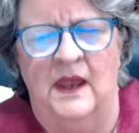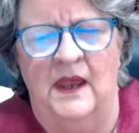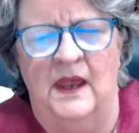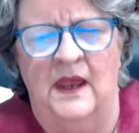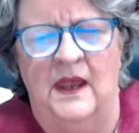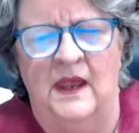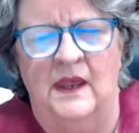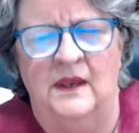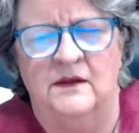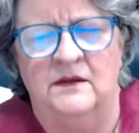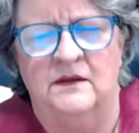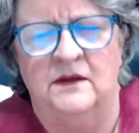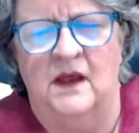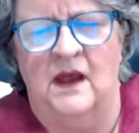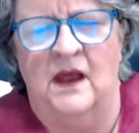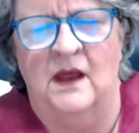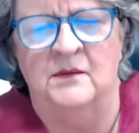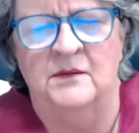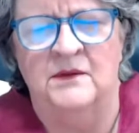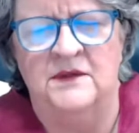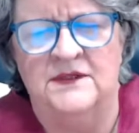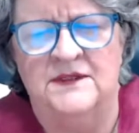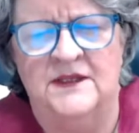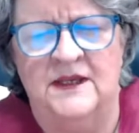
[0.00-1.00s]
And
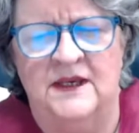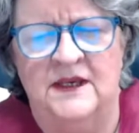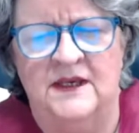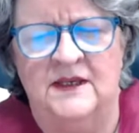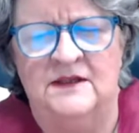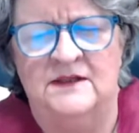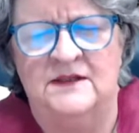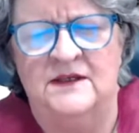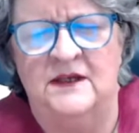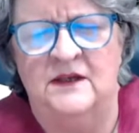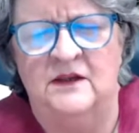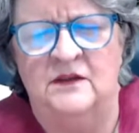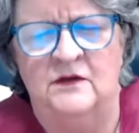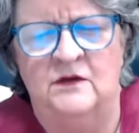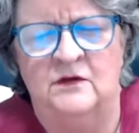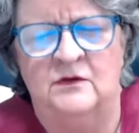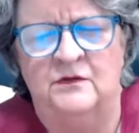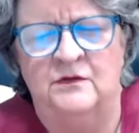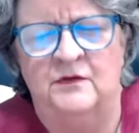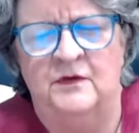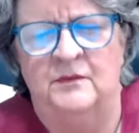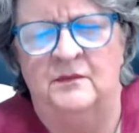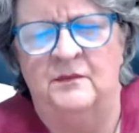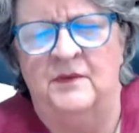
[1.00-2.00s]
I would say it's either
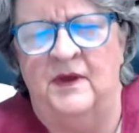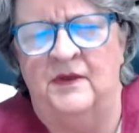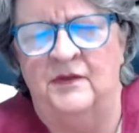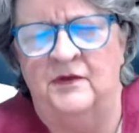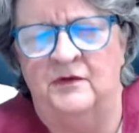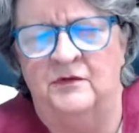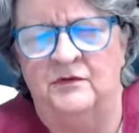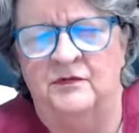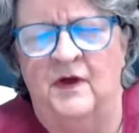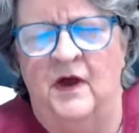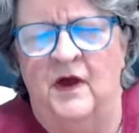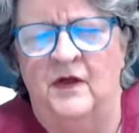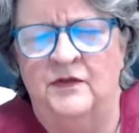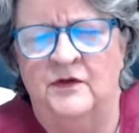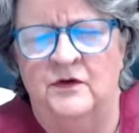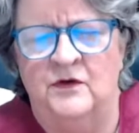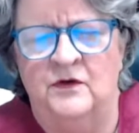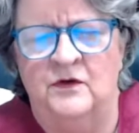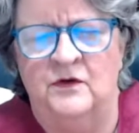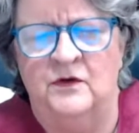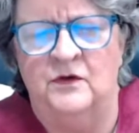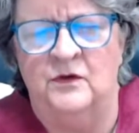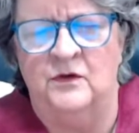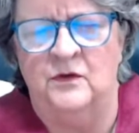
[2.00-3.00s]
from Mother,
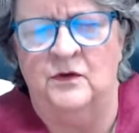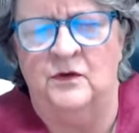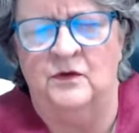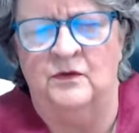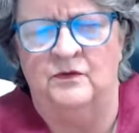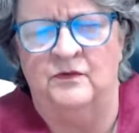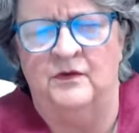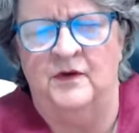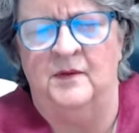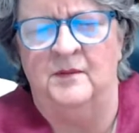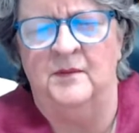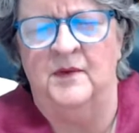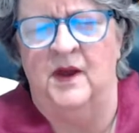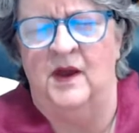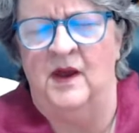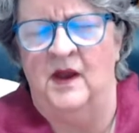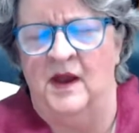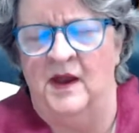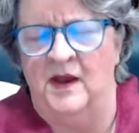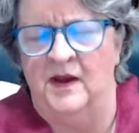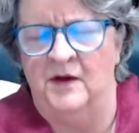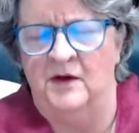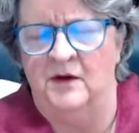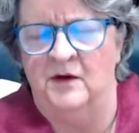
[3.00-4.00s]
Father, or from a
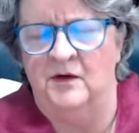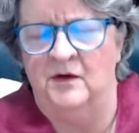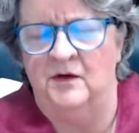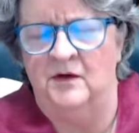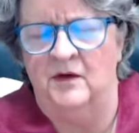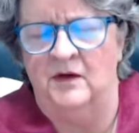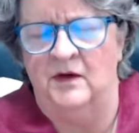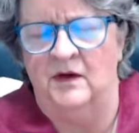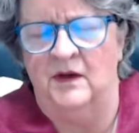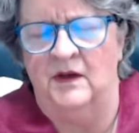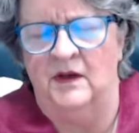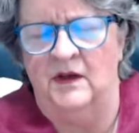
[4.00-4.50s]
higher